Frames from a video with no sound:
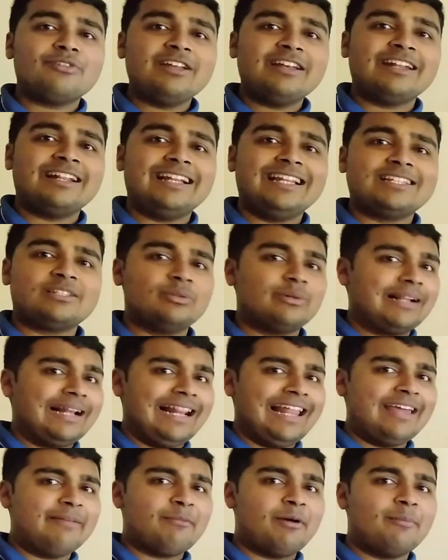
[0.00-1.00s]
written a little
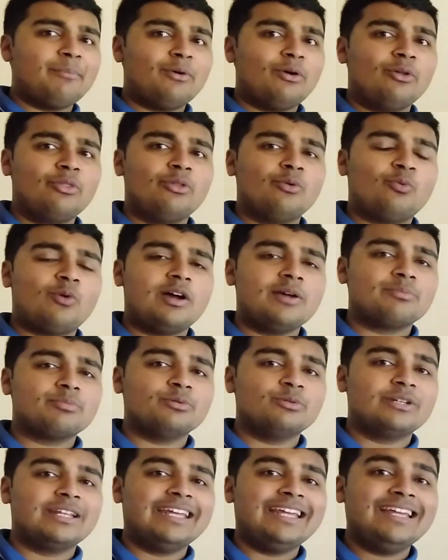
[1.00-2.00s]
claim up on the
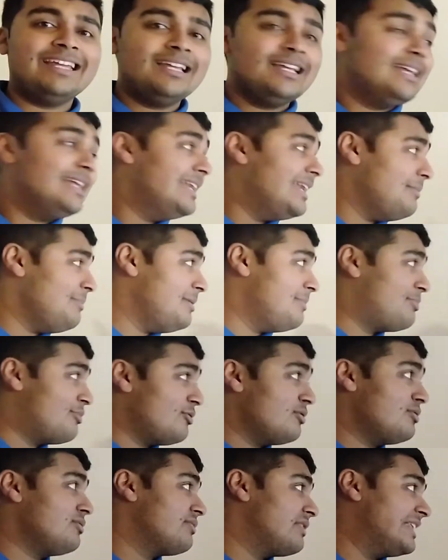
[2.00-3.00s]
whiteboard here. Let me
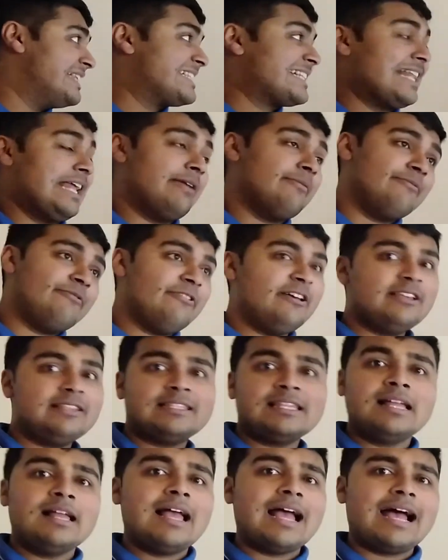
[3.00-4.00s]
prove this claim
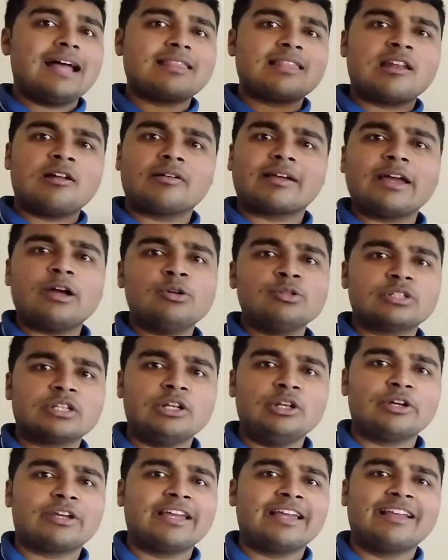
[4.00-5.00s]
first, and then I'll get on
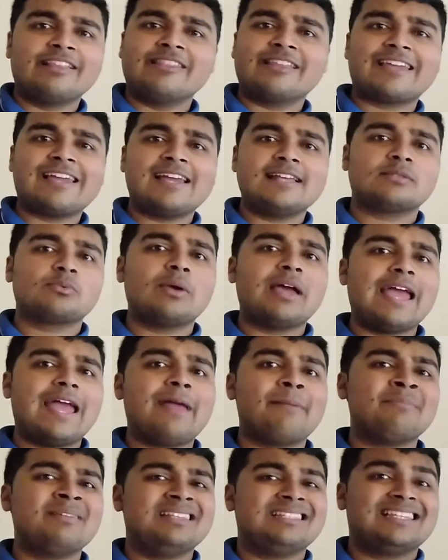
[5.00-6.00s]
to looking at the case where
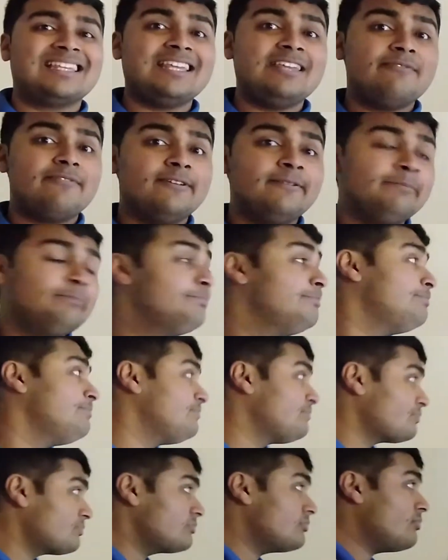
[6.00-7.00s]
m is even.
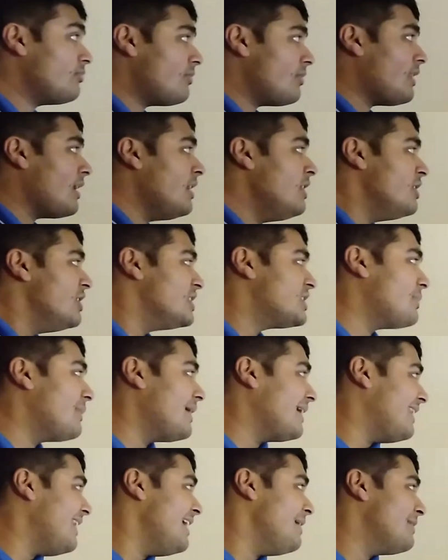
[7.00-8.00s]
So
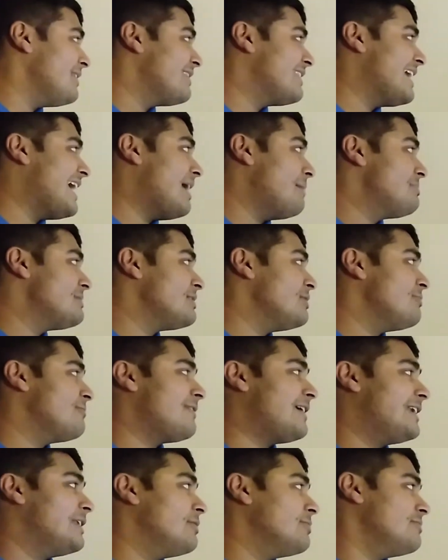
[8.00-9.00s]
I claim that the absolute
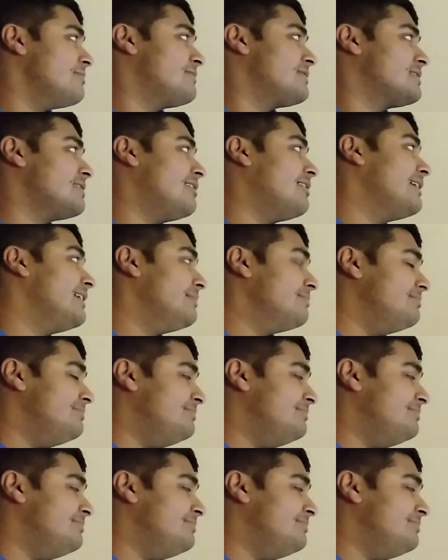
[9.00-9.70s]
value of sine